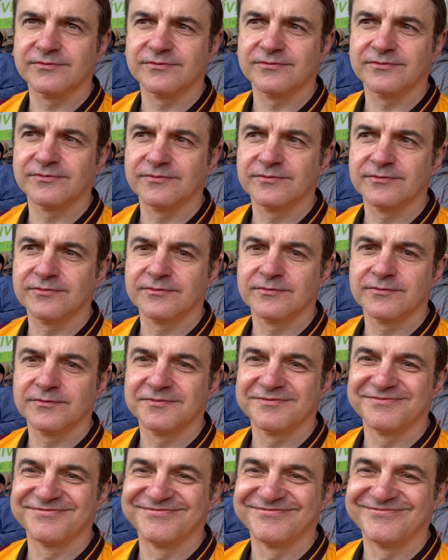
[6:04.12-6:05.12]

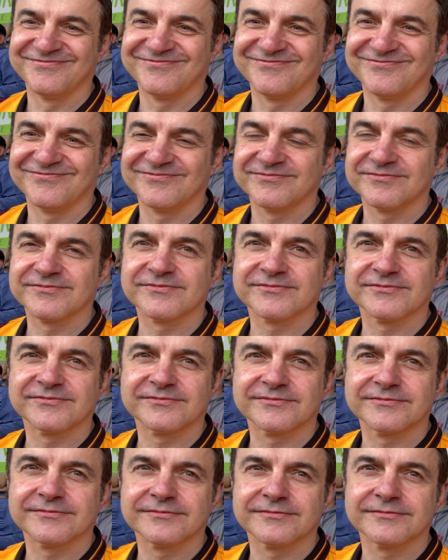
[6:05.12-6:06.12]

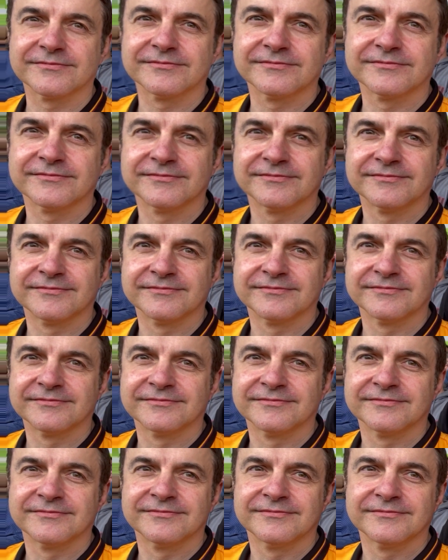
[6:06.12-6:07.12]

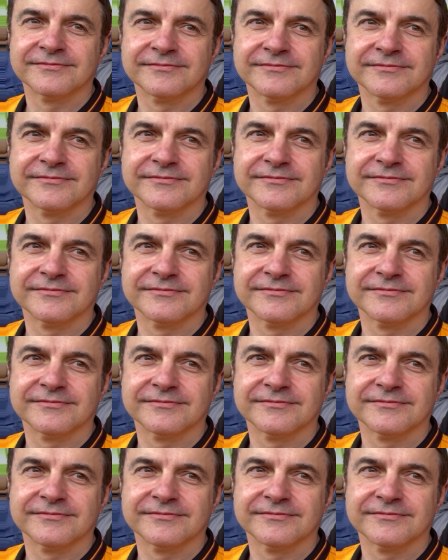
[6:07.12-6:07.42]
This person isn't speaking.